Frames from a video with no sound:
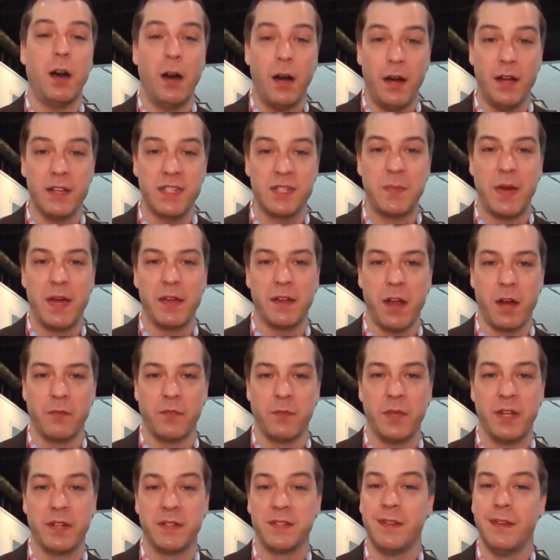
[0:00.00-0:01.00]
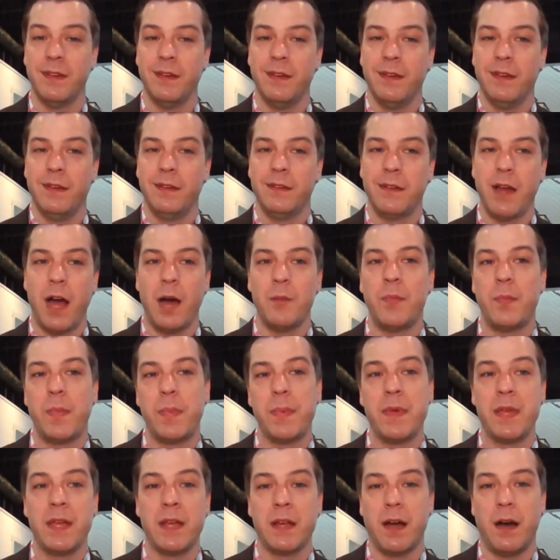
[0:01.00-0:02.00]
caused by government,
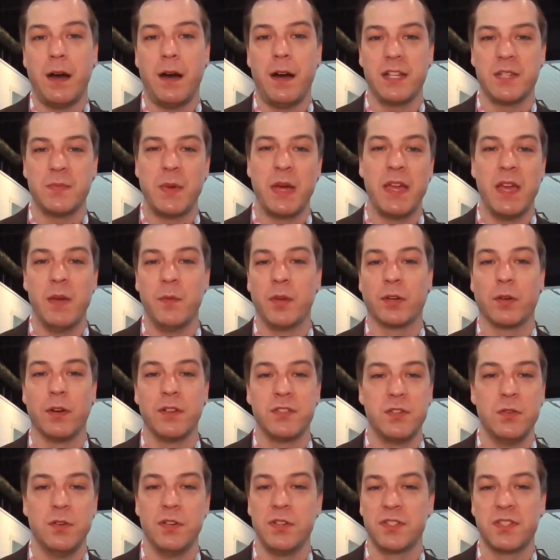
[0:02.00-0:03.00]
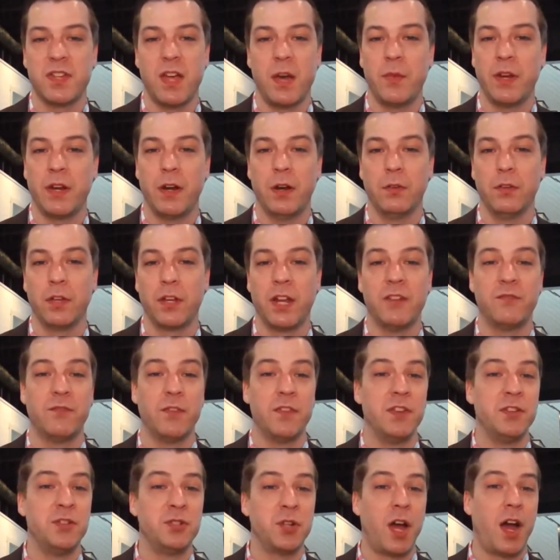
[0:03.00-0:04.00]
not being caused by immigrants who are just coming here looking
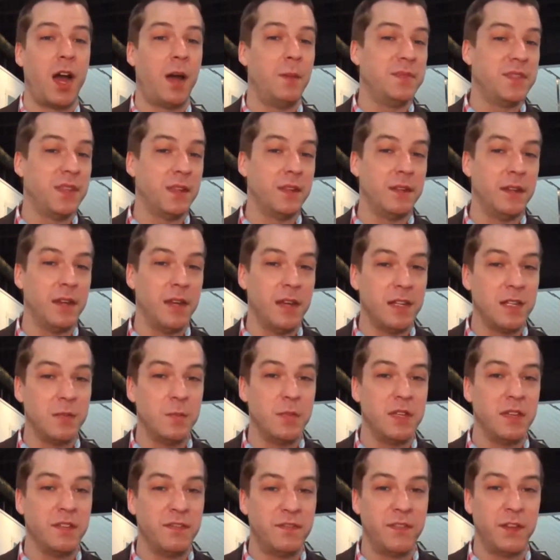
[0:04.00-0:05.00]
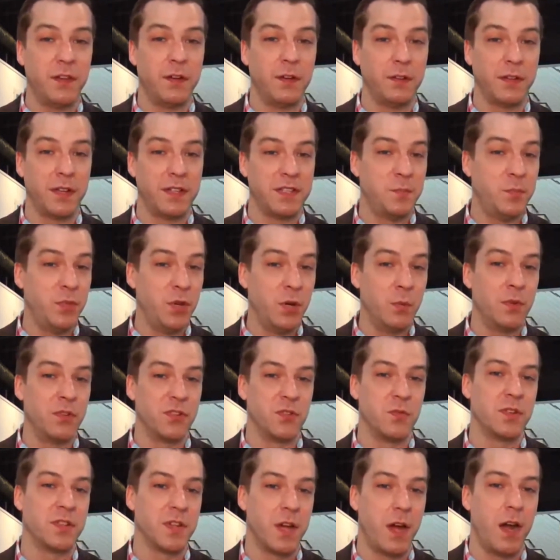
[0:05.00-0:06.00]
for the jobs that need to be filled as
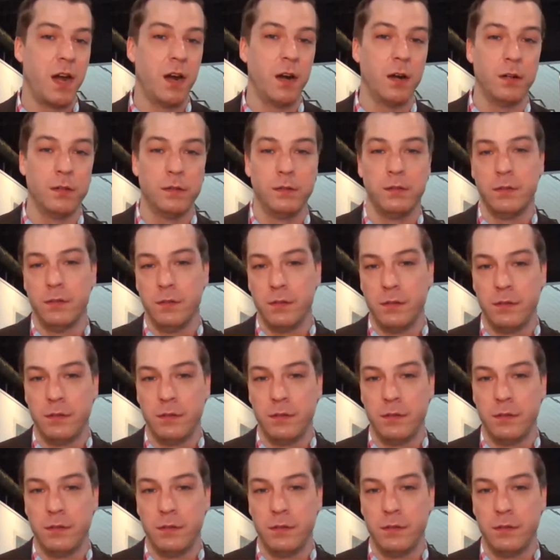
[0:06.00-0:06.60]
boomers retire.